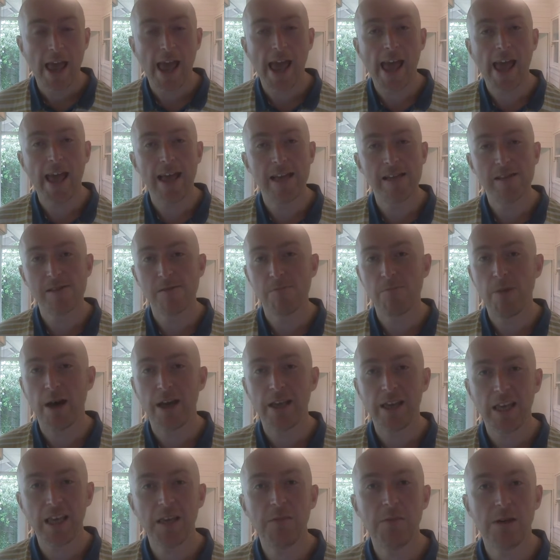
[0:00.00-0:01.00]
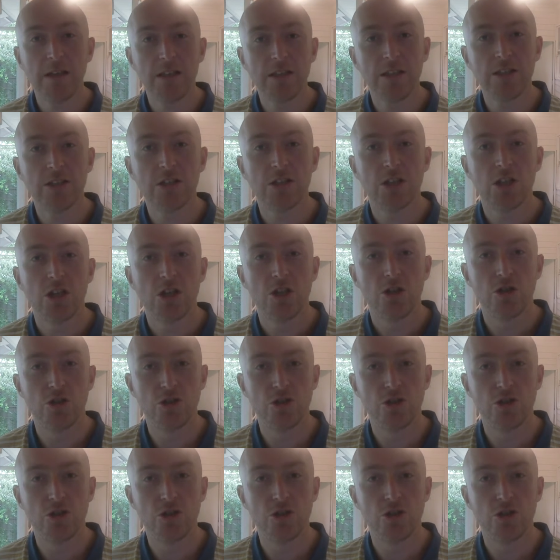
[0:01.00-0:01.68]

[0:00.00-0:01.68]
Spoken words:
and my email is